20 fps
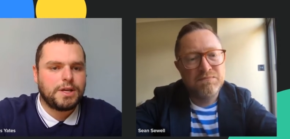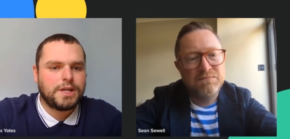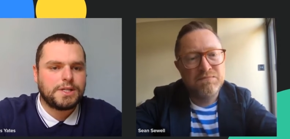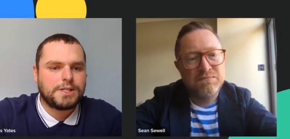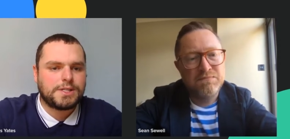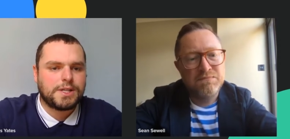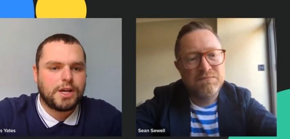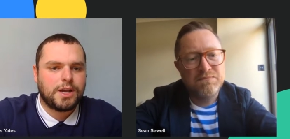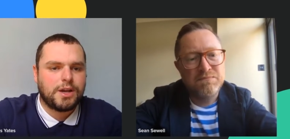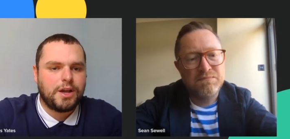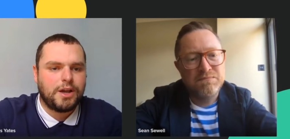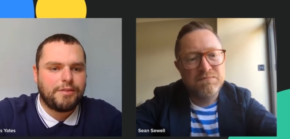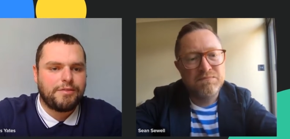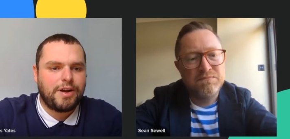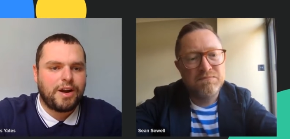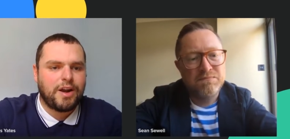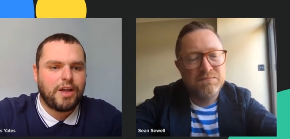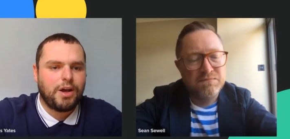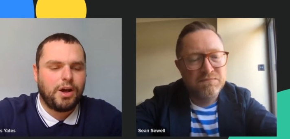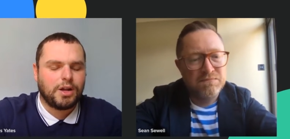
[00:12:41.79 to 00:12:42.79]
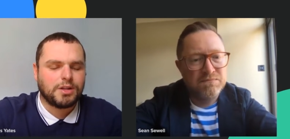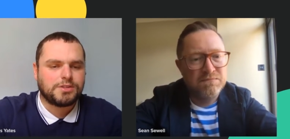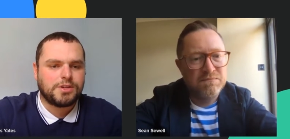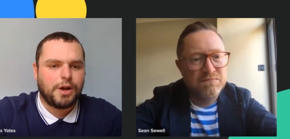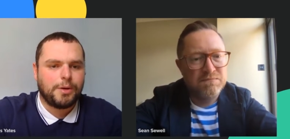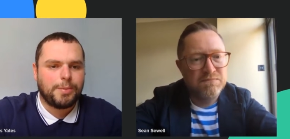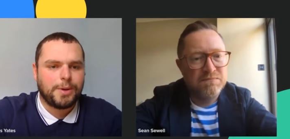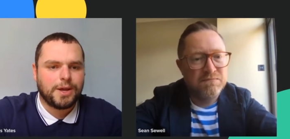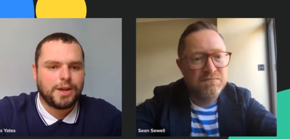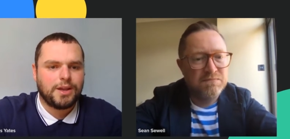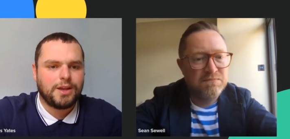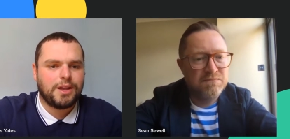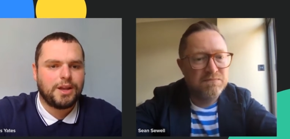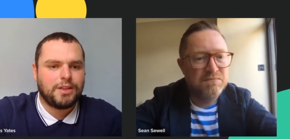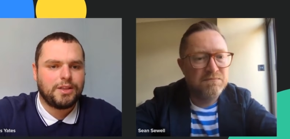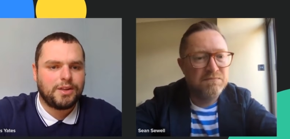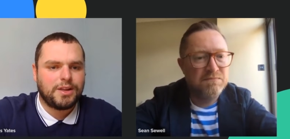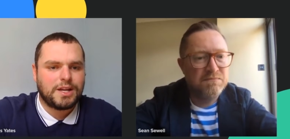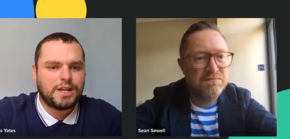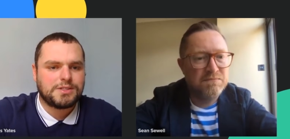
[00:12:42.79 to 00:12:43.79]
Speaker 1: is a, a, very hot topic
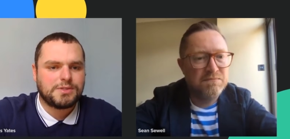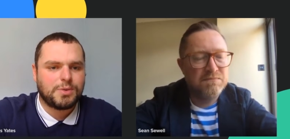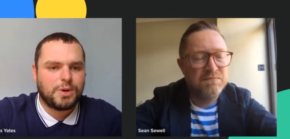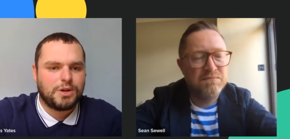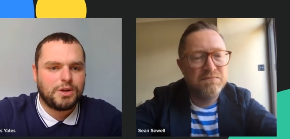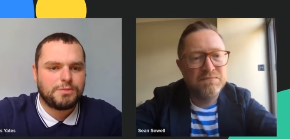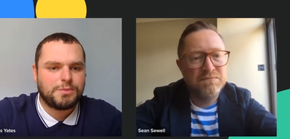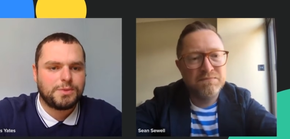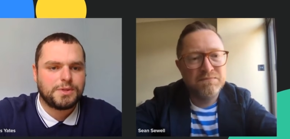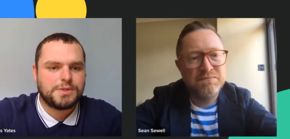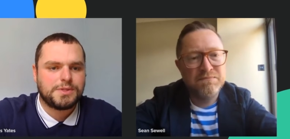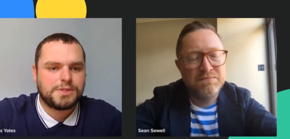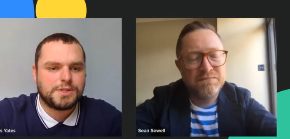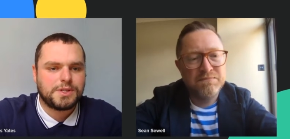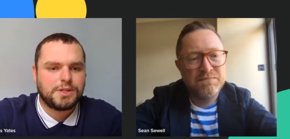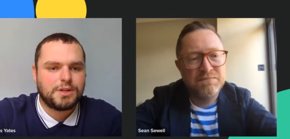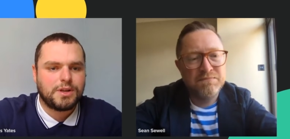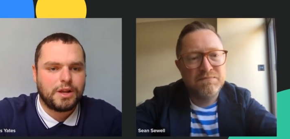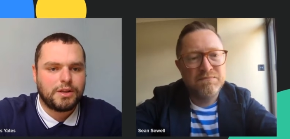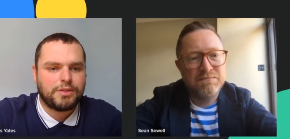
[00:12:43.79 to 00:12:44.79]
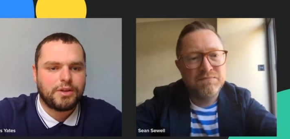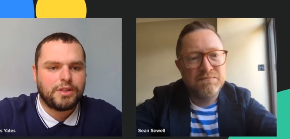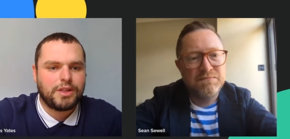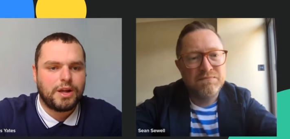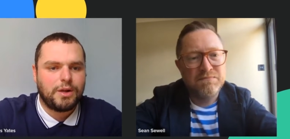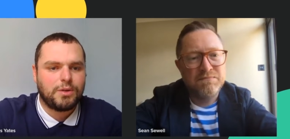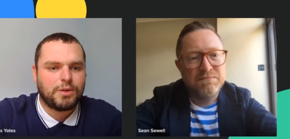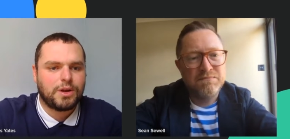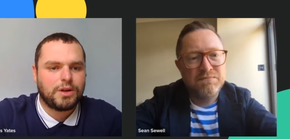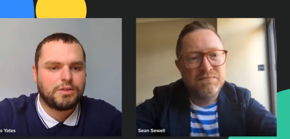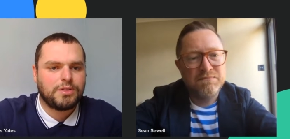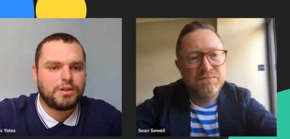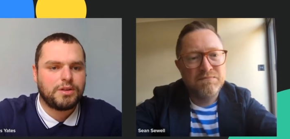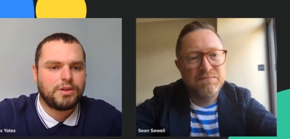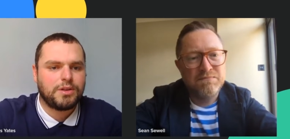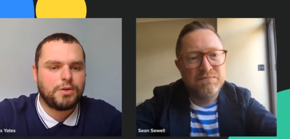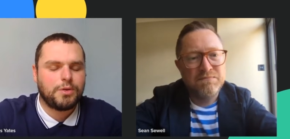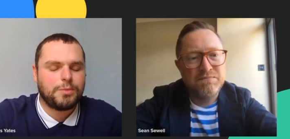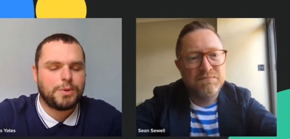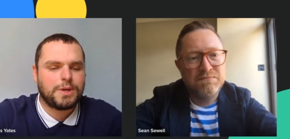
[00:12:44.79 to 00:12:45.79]
in the last 12 months, and I think that will
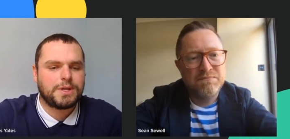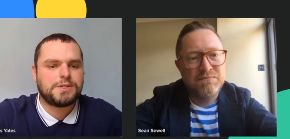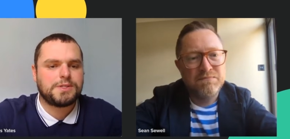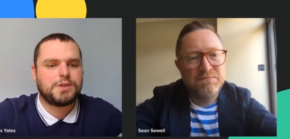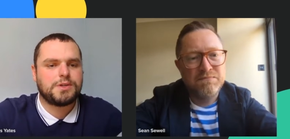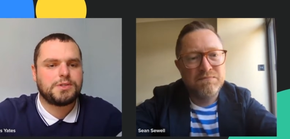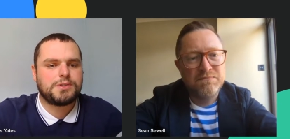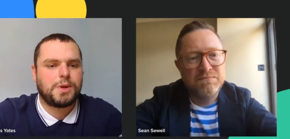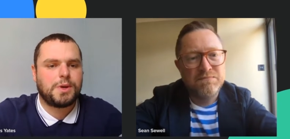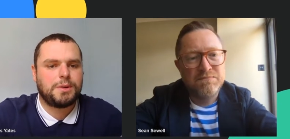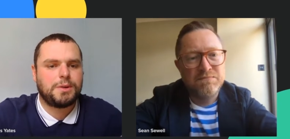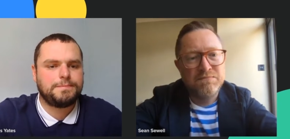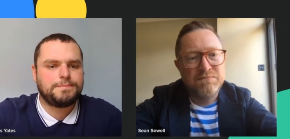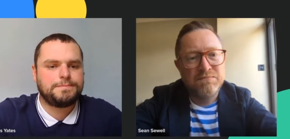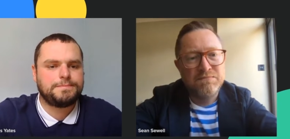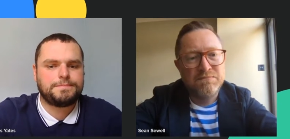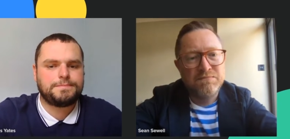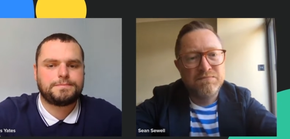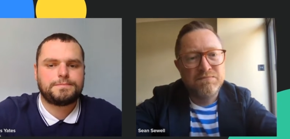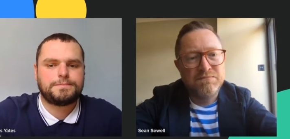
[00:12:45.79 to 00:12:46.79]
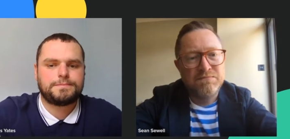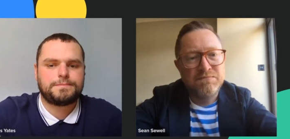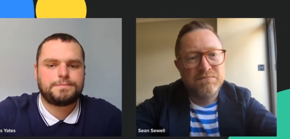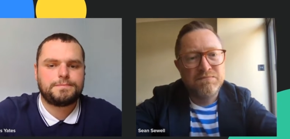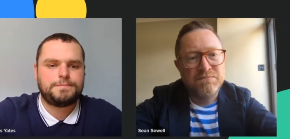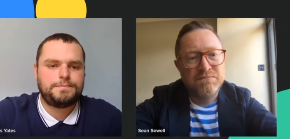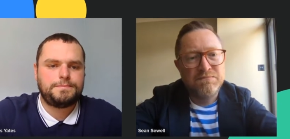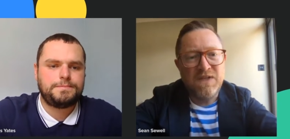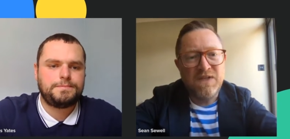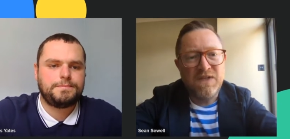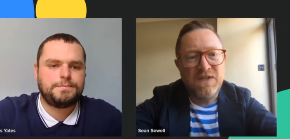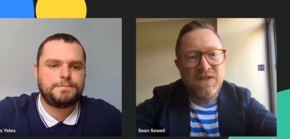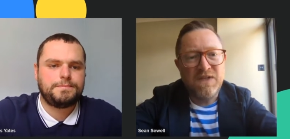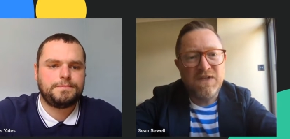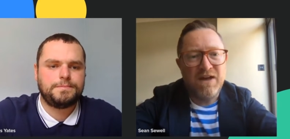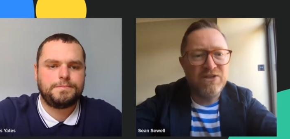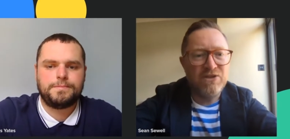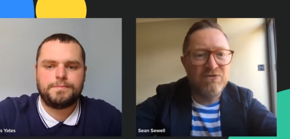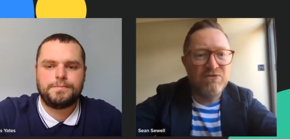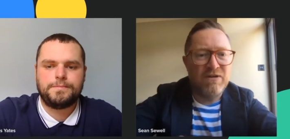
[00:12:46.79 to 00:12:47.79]
continue to be so as well.
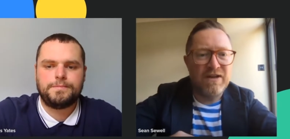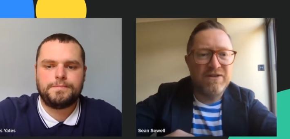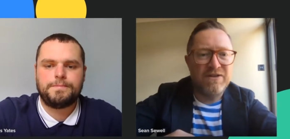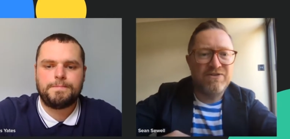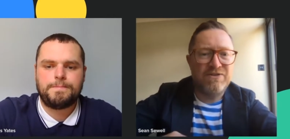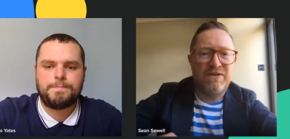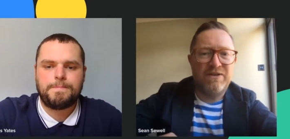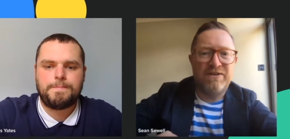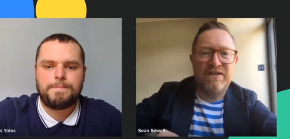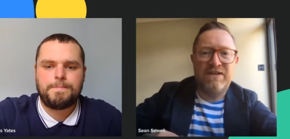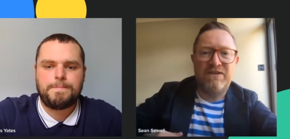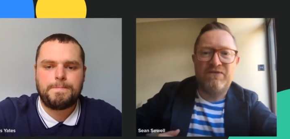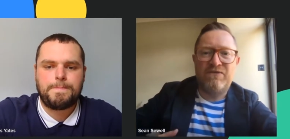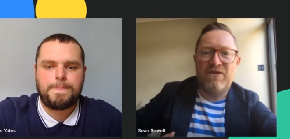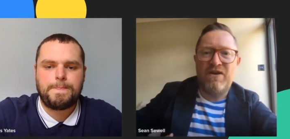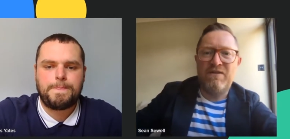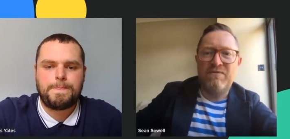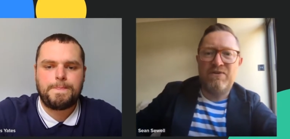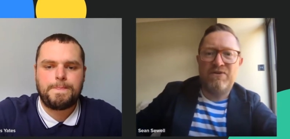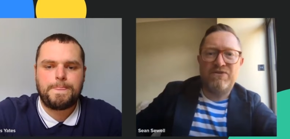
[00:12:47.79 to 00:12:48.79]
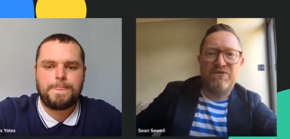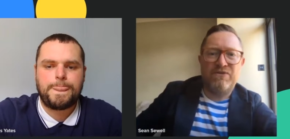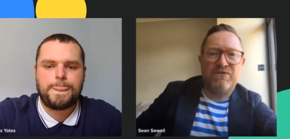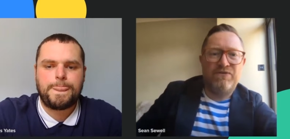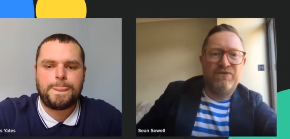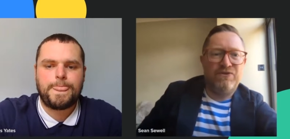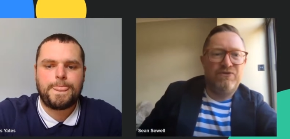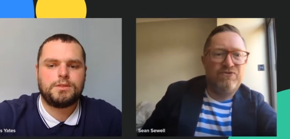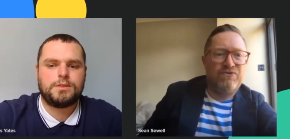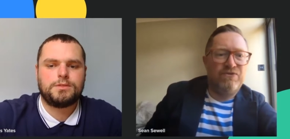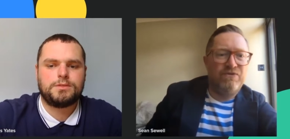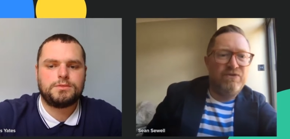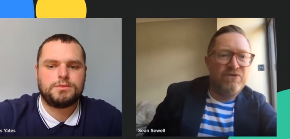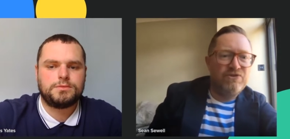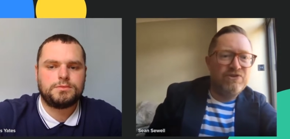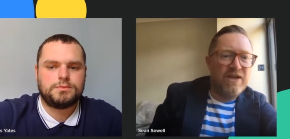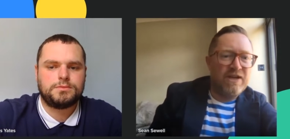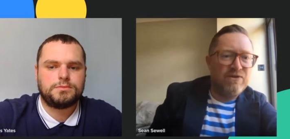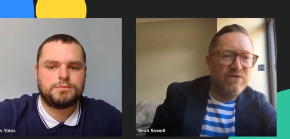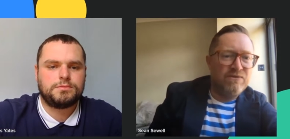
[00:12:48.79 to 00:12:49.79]
Speaker 2: Yeah, I think you're right, actually. I think it's very much the
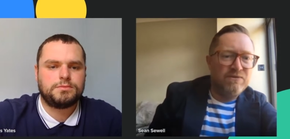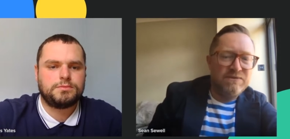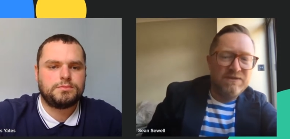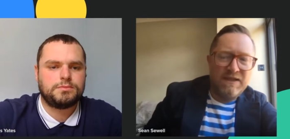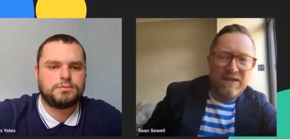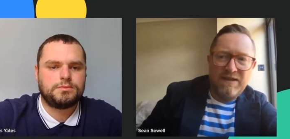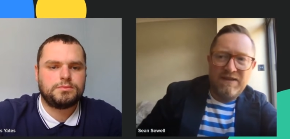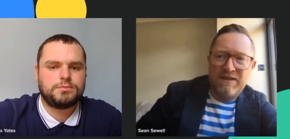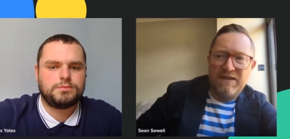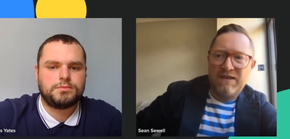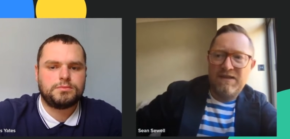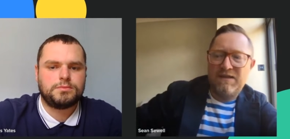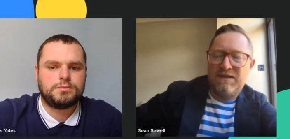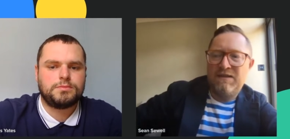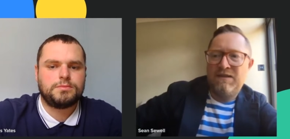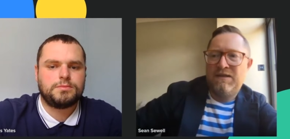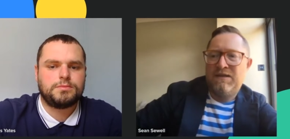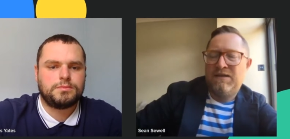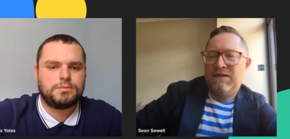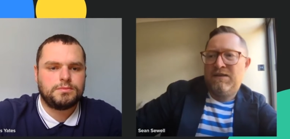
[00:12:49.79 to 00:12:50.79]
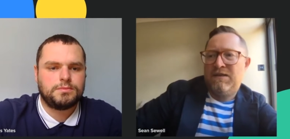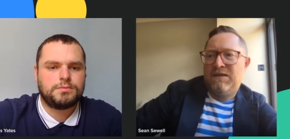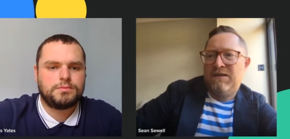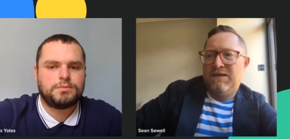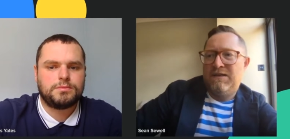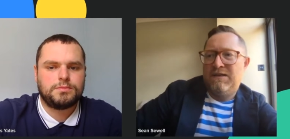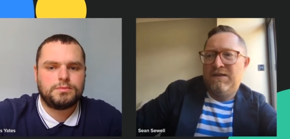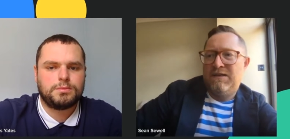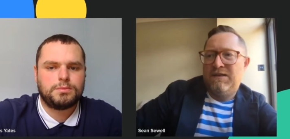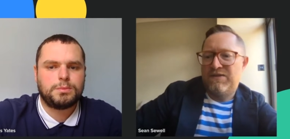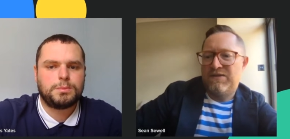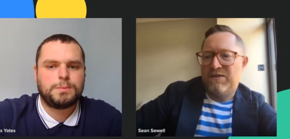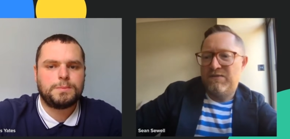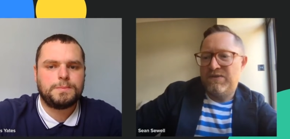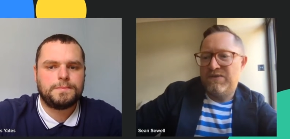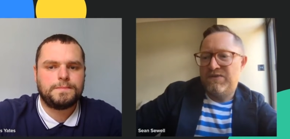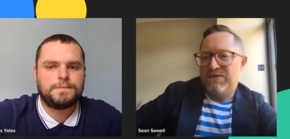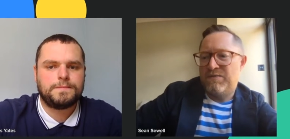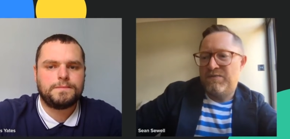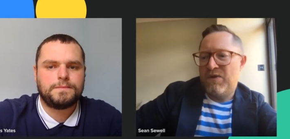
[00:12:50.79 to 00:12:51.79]
future of the channel. I think you know,
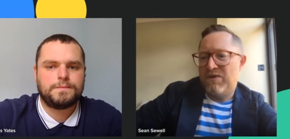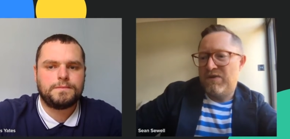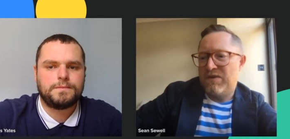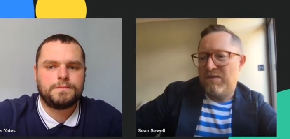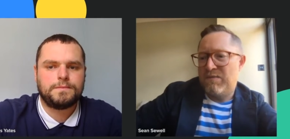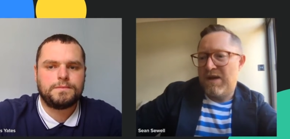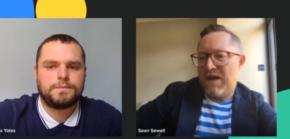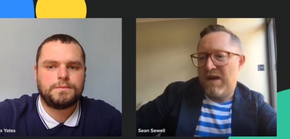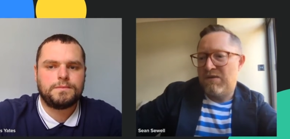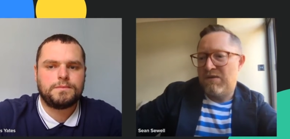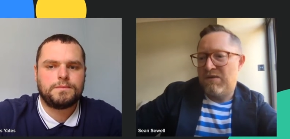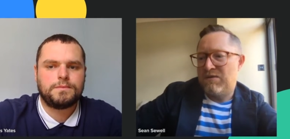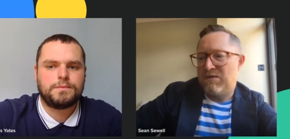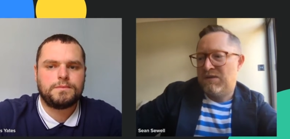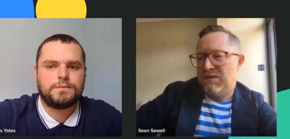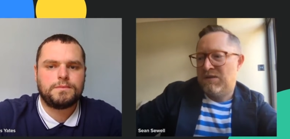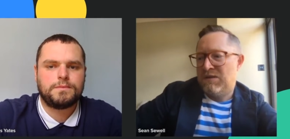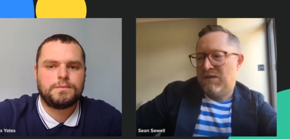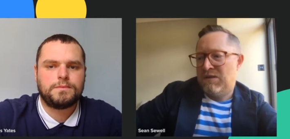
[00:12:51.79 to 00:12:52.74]
something we've spoken about